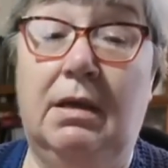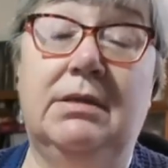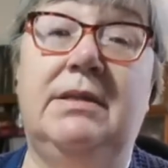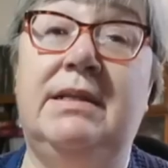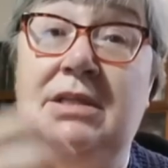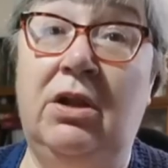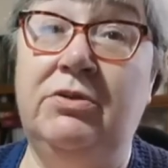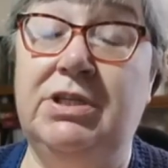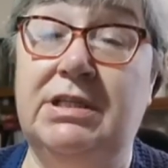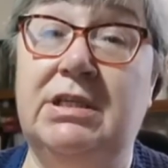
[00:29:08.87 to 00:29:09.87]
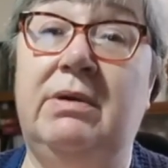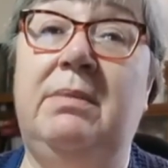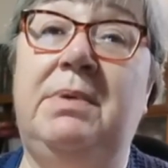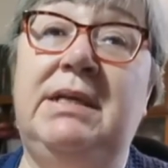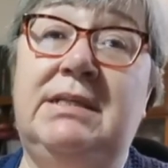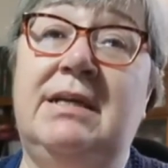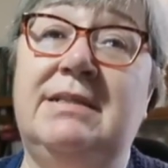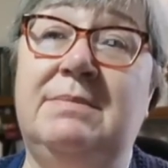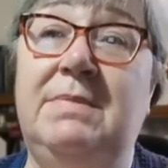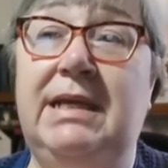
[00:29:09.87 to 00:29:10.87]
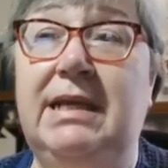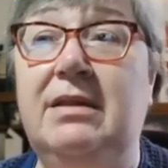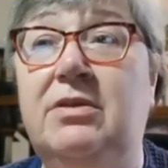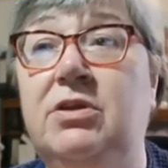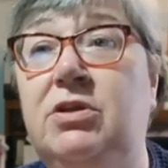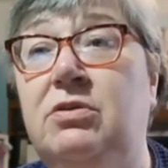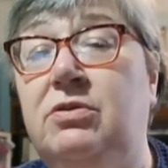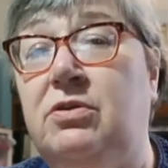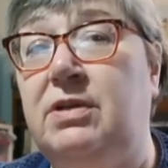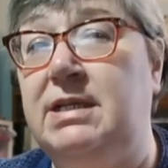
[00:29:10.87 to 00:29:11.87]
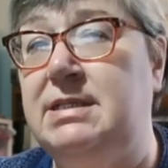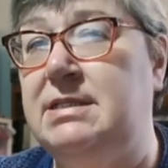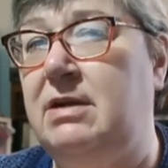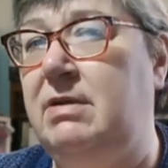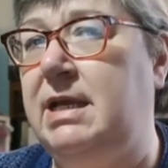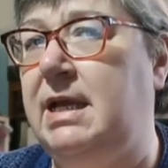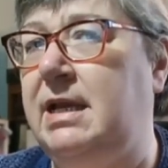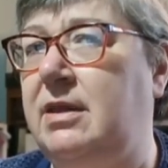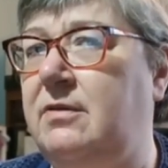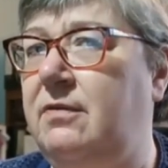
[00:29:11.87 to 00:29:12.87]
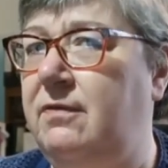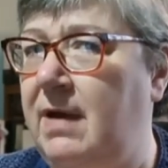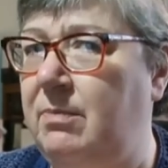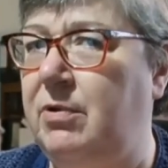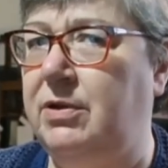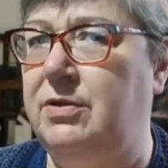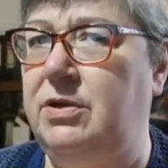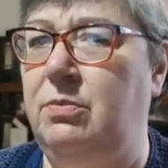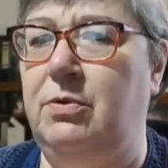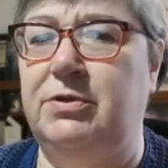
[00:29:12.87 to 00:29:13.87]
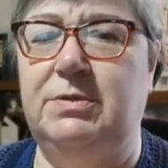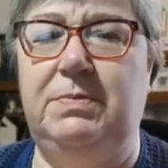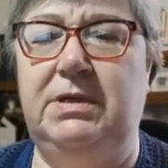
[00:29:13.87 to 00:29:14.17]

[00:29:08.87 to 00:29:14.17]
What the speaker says: So there's a logic to it, but it does mean that you're not necessarily getting the fabric that you want.